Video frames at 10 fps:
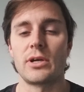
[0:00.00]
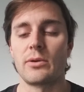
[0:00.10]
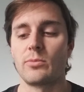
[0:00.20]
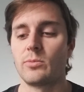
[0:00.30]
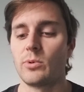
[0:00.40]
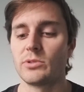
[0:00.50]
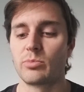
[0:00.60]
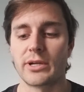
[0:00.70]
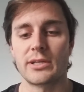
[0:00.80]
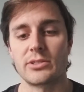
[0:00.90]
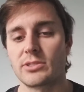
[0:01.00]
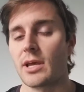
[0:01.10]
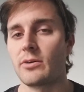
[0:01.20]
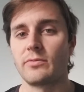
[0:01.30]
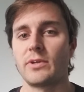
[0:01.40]
I was bringing
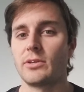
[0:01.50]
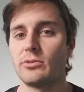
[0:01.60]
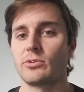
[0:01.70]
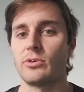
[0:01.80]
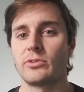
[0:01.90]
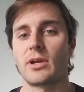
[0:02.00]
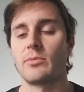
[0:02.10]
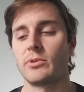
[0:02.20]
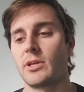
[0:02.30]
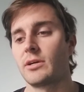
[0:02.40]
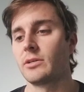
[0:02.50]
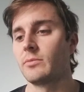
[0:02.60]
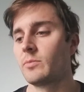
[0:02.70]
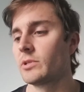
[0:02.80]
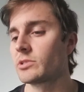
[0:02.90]
solid videos all the time, but now
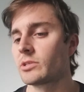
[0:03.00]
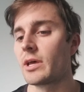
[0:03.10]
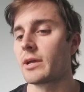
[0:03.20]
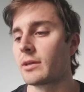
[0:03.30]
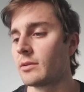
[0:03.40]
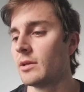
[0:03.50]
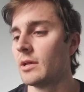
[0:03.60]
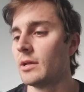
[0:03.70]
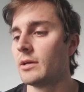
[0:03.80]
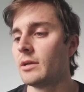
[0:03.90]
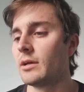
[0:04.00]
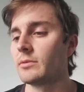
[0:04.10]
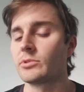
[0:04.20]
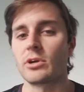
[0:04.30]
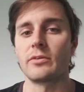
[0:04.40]
I've been slacking, and
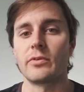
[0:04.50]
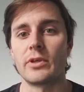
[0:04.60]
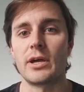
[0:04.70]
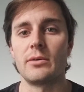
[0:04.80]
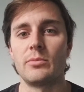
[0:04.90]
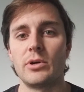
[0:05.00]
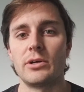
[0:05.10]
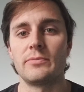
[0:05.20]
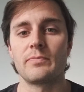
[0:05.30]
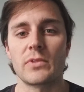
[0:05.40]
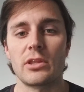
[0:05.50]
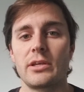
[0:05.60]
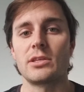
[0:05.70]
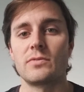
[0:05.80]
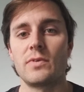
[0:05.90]
I'm sorry for that. But
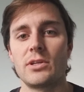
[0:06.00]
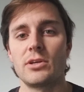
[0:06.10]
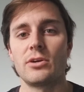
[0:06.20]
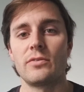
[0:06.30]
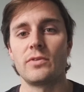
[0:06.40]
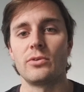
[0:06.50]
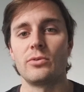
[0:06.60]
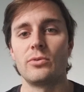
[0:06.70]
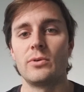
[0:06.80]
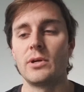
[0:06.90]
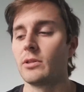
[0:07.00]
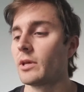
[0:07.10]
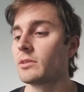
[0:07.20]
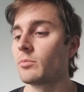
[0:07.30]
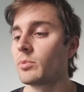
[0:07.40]
like this video if you
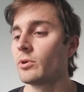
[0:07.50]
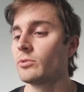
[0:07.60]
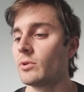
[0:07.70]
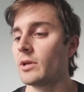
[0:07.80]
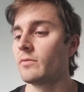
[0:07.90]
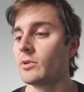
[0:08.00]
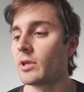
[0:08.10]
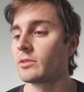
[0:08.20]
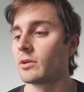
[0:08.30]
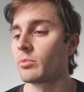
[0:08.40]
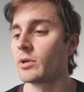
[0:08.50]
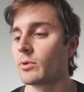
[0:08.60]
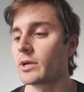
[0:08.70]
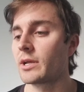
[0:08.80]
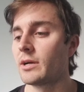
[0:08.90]
like the
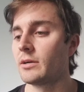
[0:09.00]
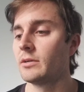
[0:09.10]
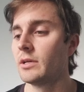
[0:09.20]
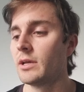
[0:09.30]
pre-workout.